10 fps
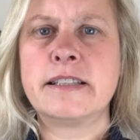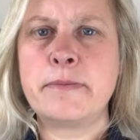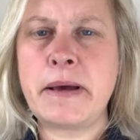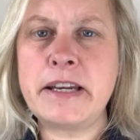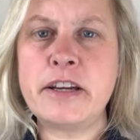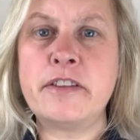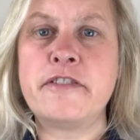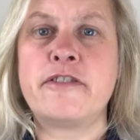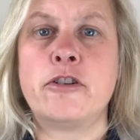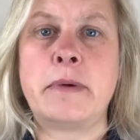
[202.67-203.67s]
Depending on the
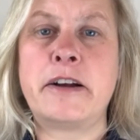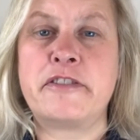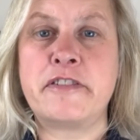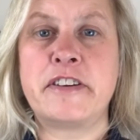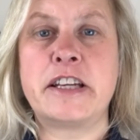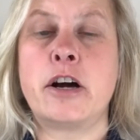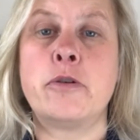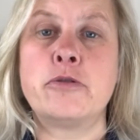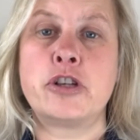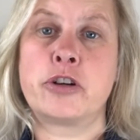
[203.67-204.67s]
format of your
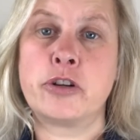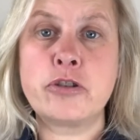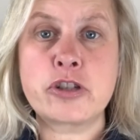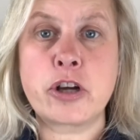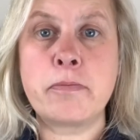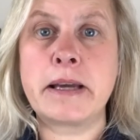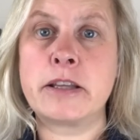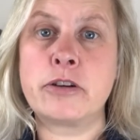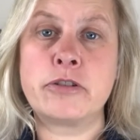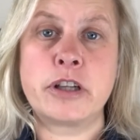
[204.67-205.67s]
videos, you could also make
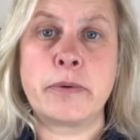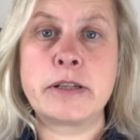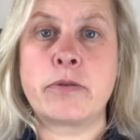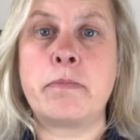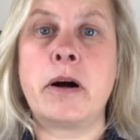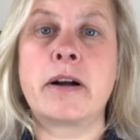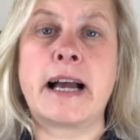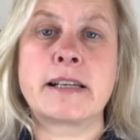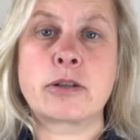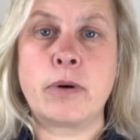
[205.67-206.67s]
the audio into a
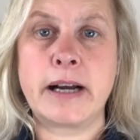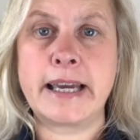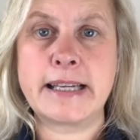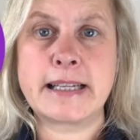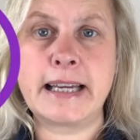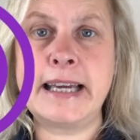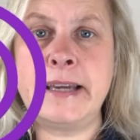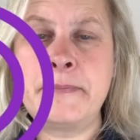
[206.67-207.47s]
podcast quite easily.